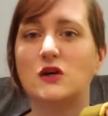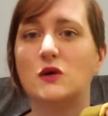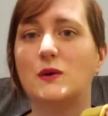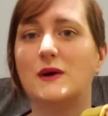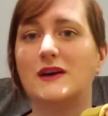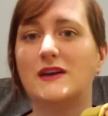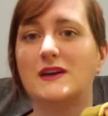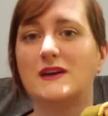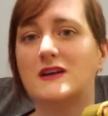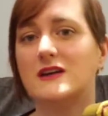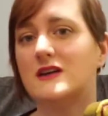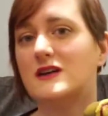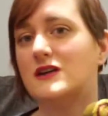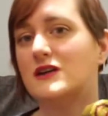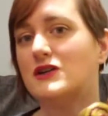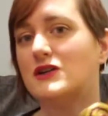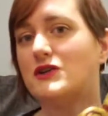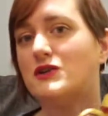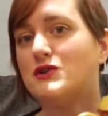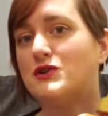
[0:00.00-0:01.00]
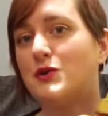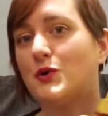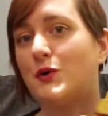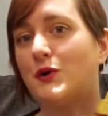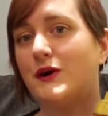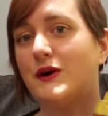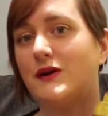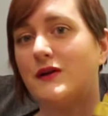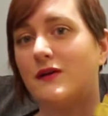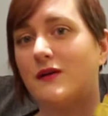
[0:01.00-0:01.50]
quick
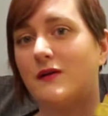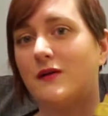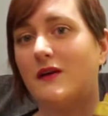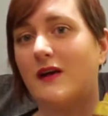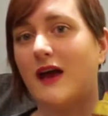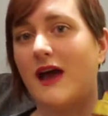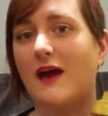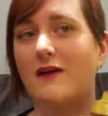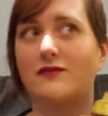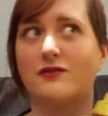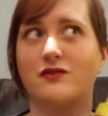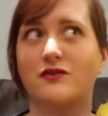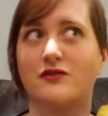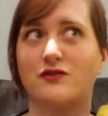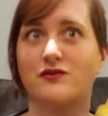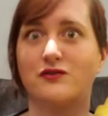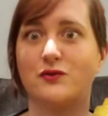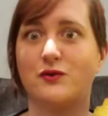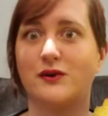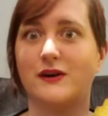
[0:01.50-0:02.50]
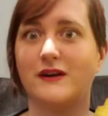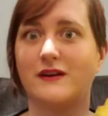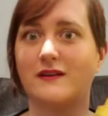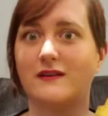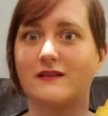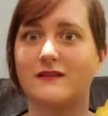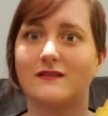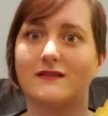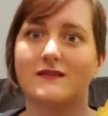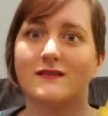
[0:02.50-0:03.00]
tutorial after
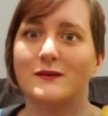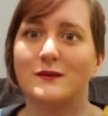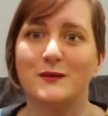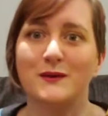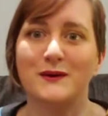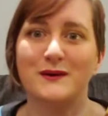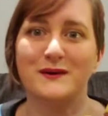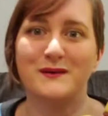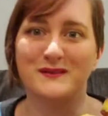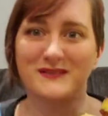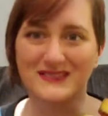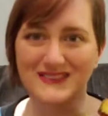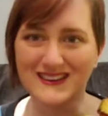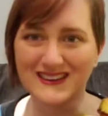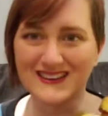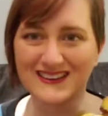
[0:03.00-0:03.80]
tutorial. Woo!